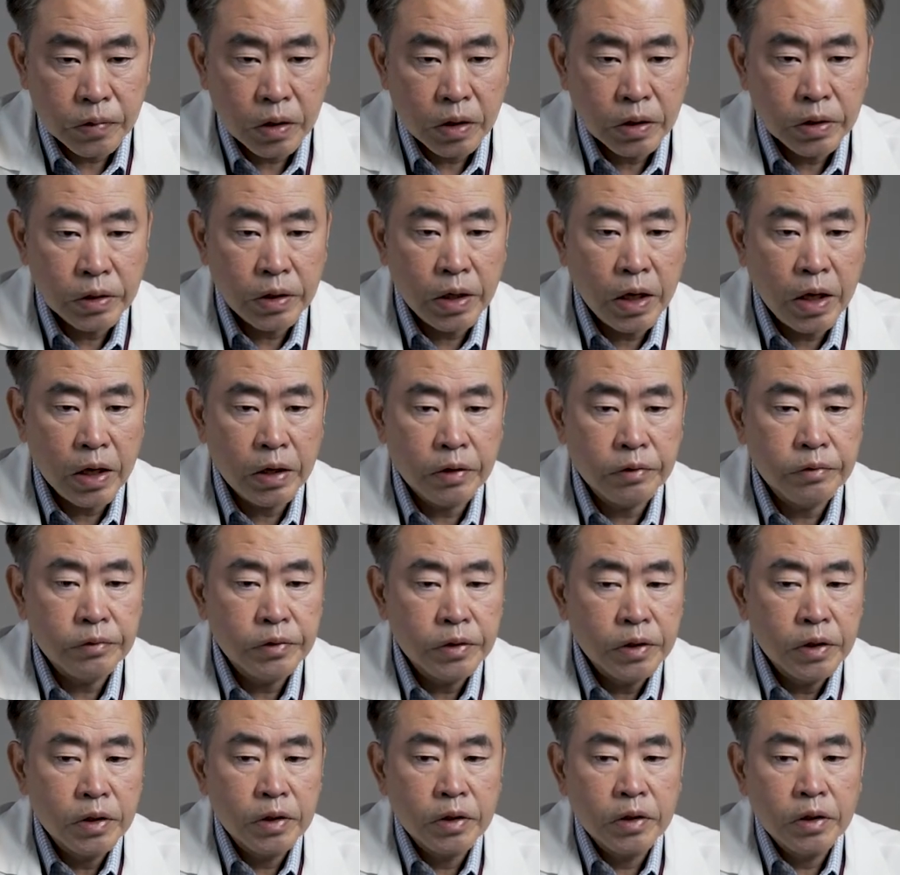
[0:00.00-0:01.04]
Now,
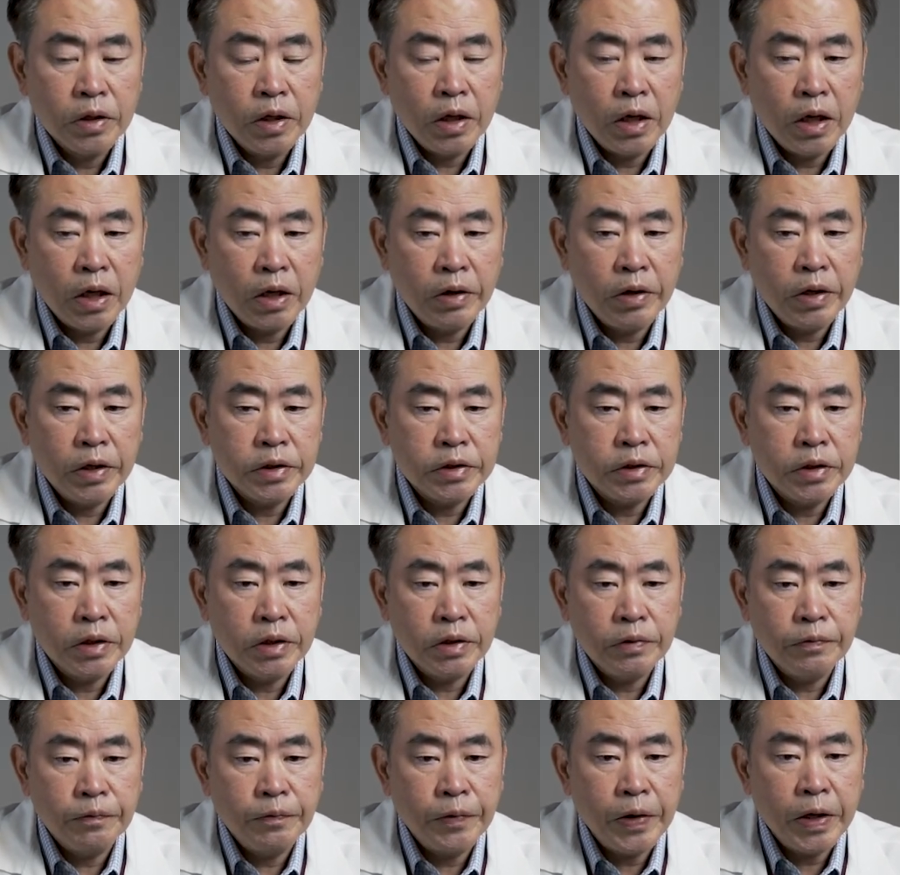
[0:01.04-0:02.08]
as
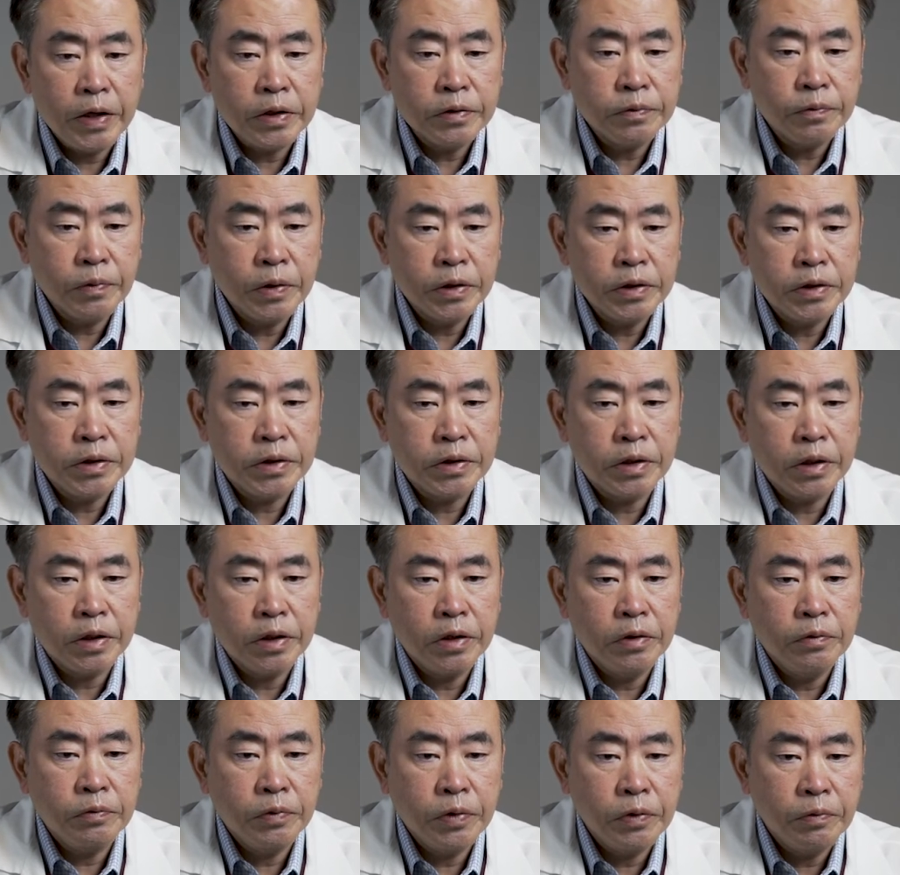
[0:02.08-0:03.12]
a phase 1
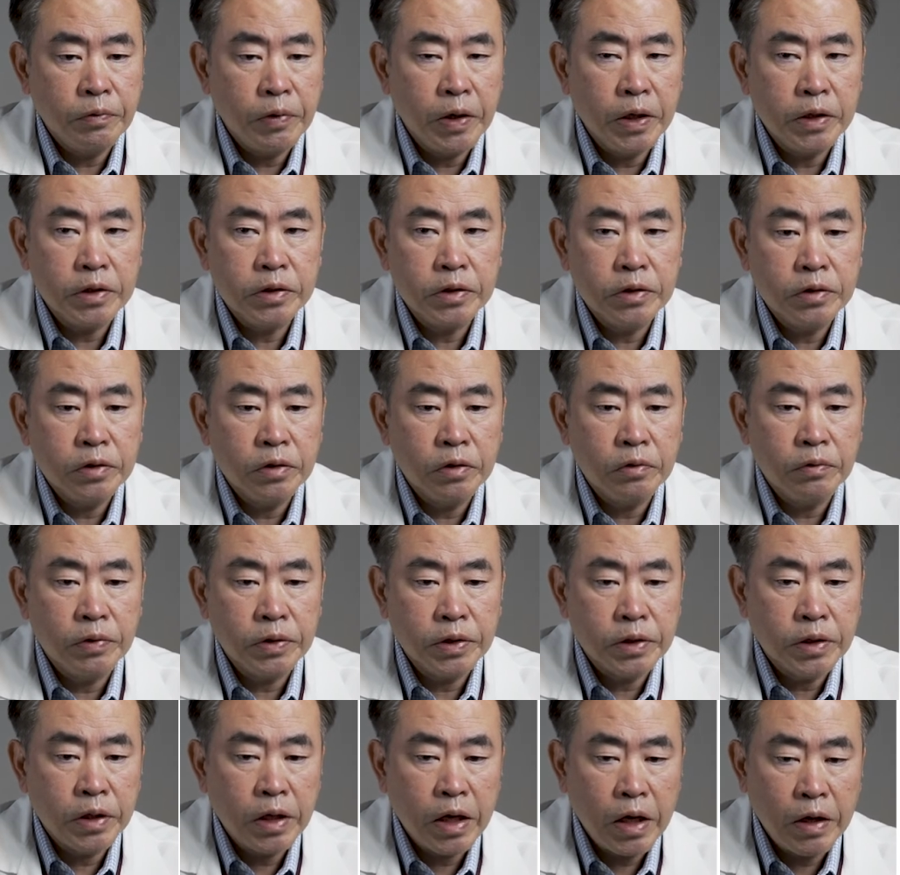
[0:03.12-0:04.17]
study, we want to know
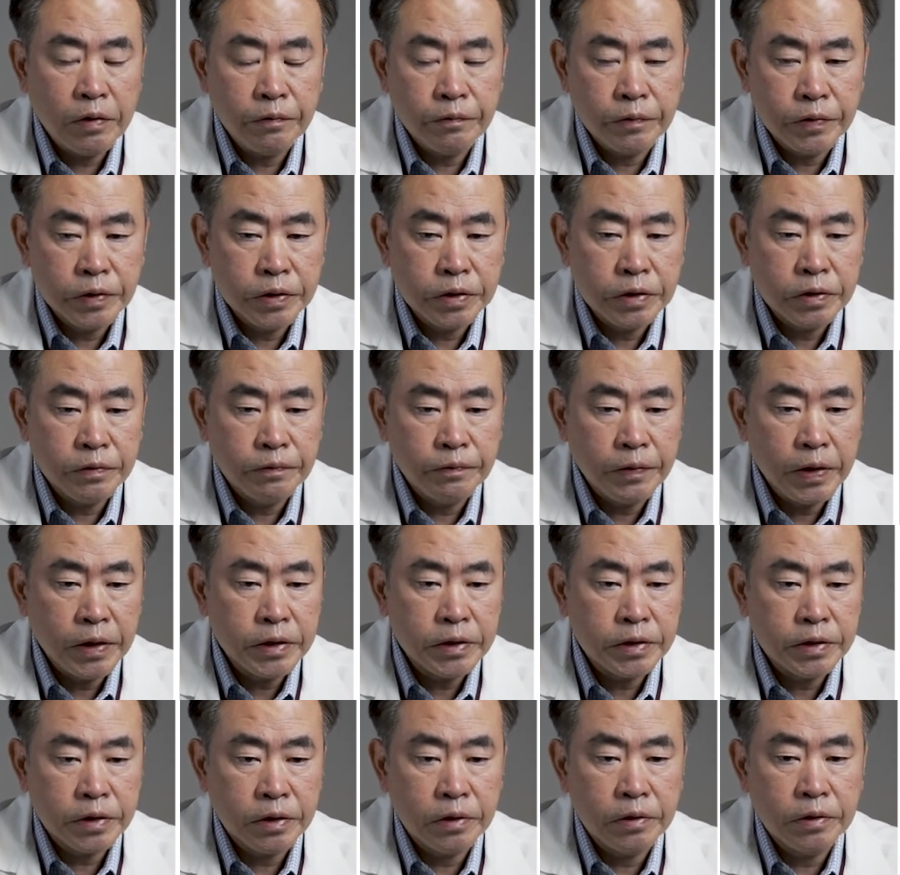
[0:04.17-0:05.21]
what the adverse
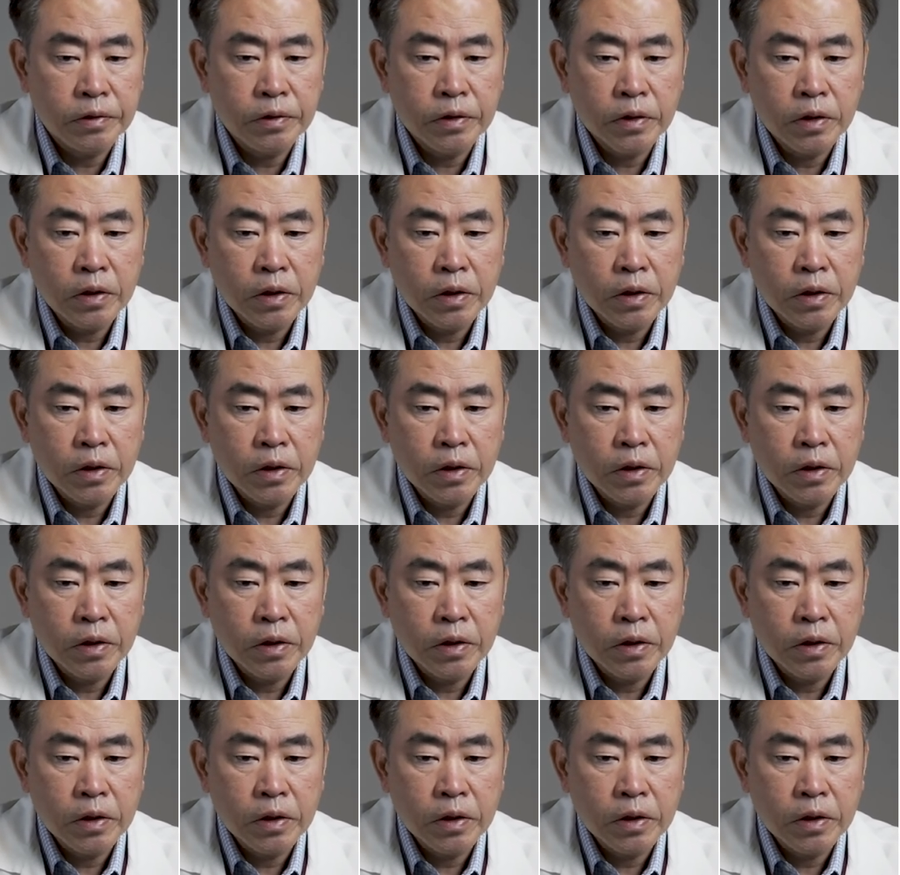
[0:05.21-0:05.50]
events are.